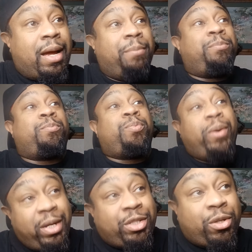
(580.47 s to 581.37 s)
I'm
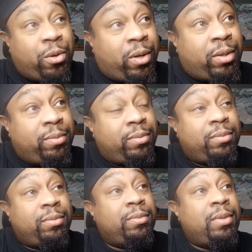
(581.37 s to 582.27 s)
pretty sure
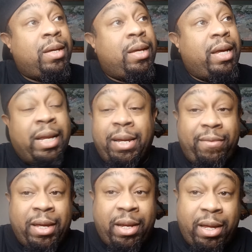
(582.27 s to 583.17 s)
any
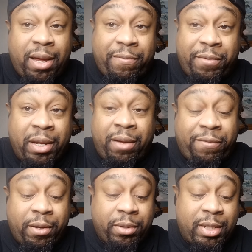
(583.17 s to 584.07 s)

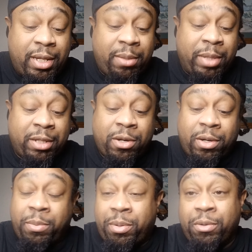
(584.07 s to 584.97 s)
NFL team that's
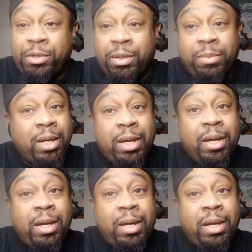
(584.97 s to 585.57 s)
going to approach him